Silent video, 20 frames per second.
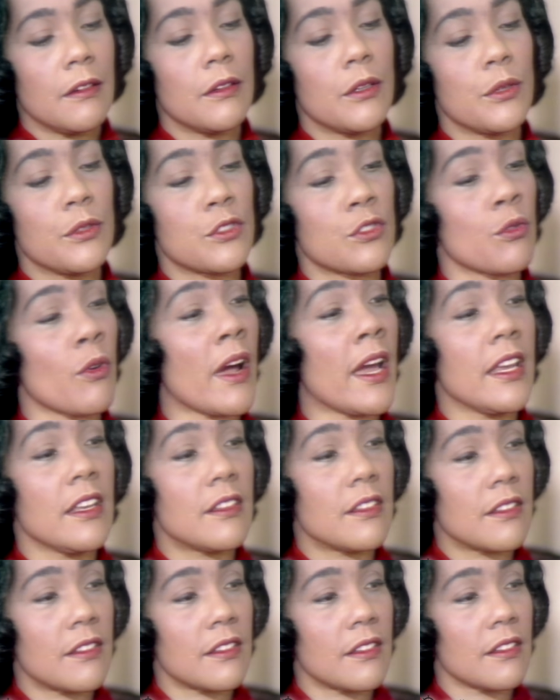whose
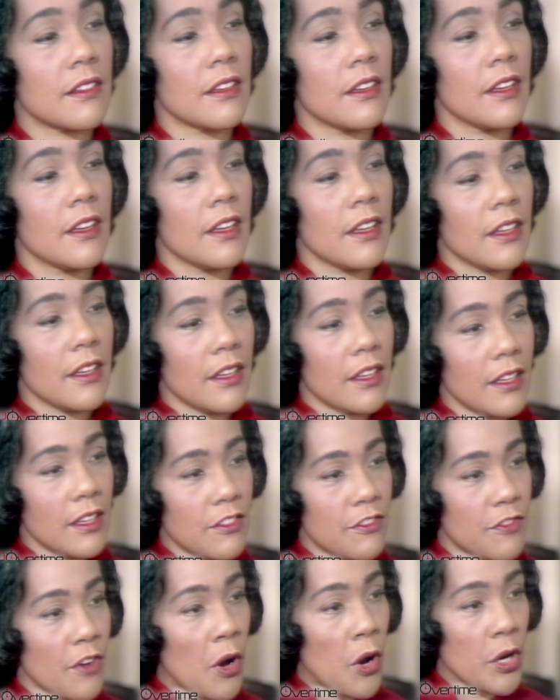rights he
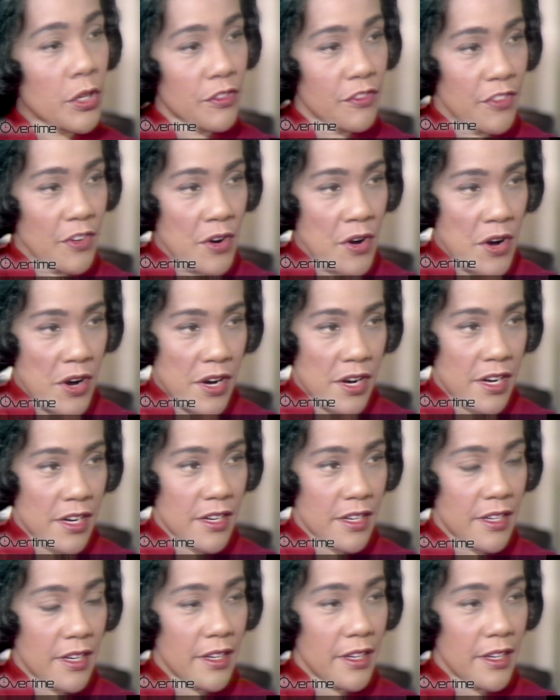fought for,